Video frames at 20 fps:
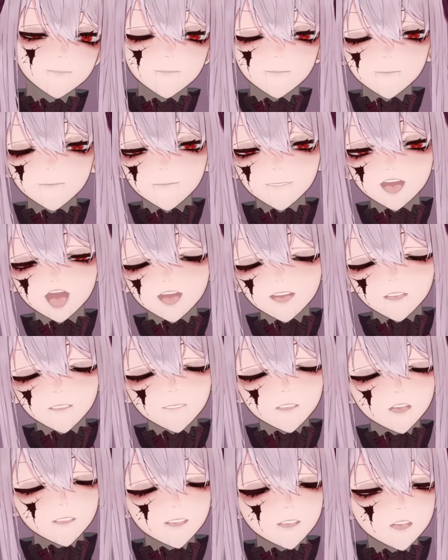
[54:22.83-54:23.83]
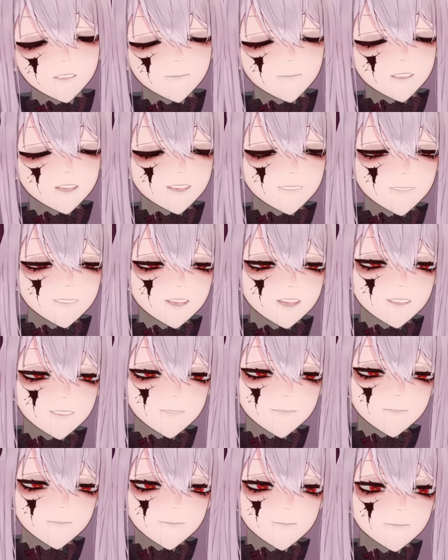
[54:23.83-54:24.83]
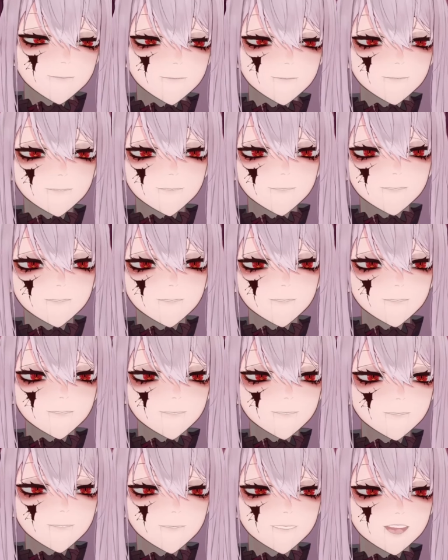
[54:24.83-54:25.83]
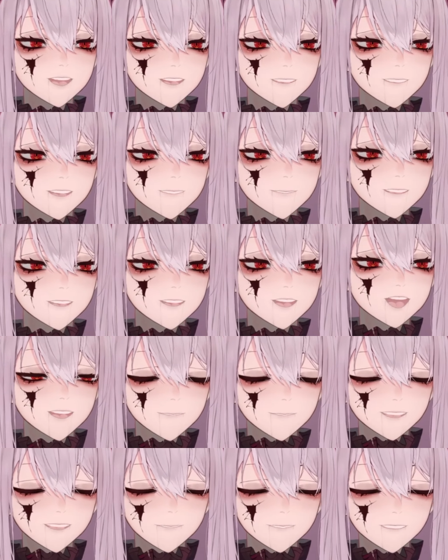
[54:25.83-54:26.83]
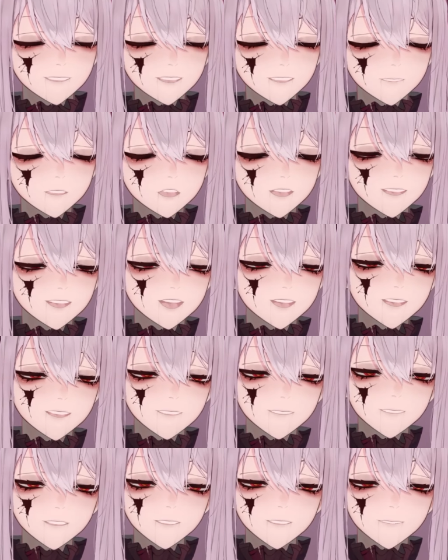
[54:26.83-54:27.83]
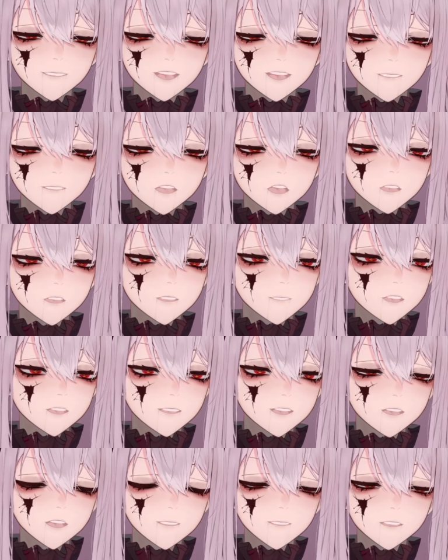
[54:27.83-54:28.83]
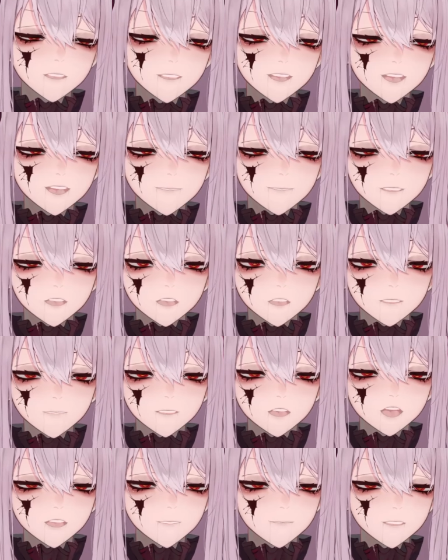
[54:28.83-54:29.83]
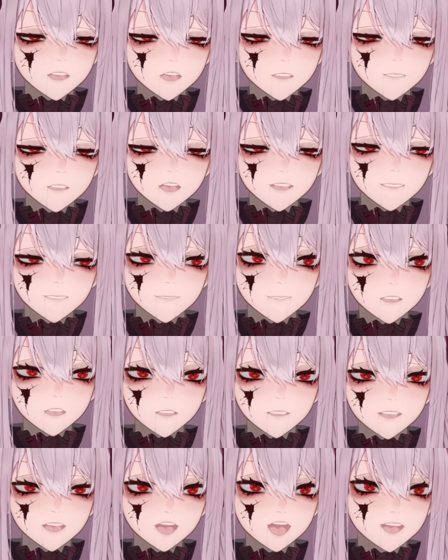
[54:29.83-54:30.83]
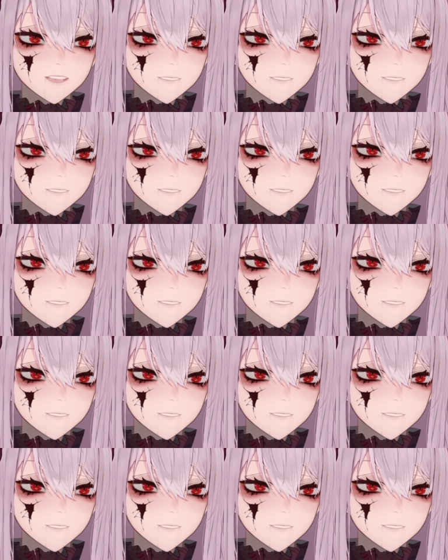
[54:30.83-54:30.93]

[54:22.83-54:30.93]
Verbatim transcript: I remembered that shit. You would like sit next to the radiator to stay warm, but you wouldn't want to get too close to it because it's really hot.